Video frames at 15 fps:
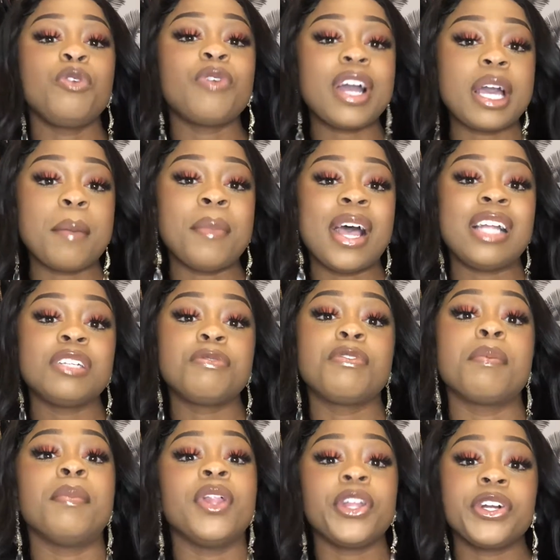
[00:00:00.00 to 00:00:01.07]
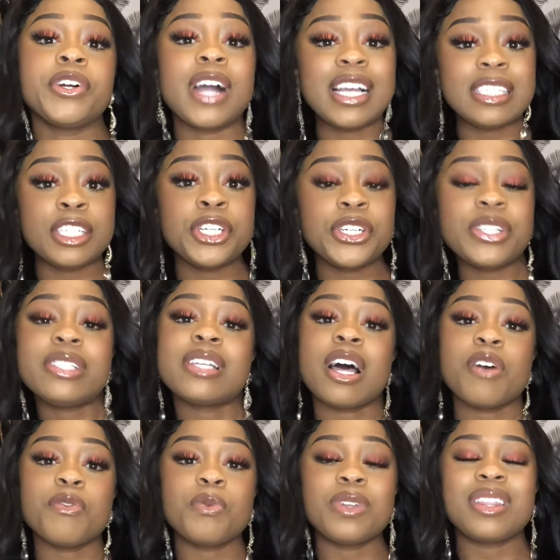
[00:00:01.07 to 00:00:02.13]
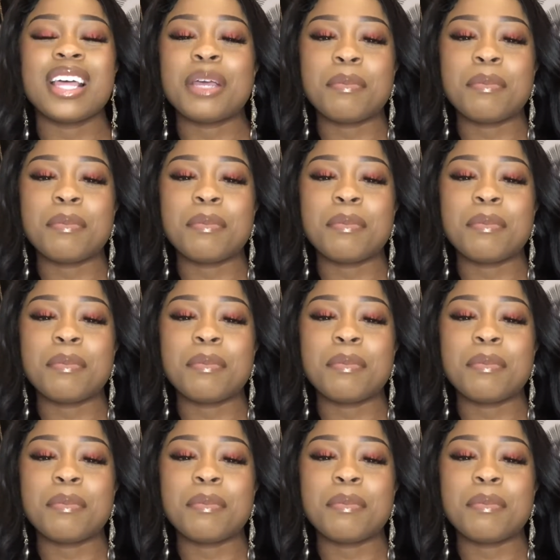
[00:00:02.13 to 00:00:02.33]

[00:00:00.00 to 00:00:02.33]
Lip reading: recommend familiarizing yourself with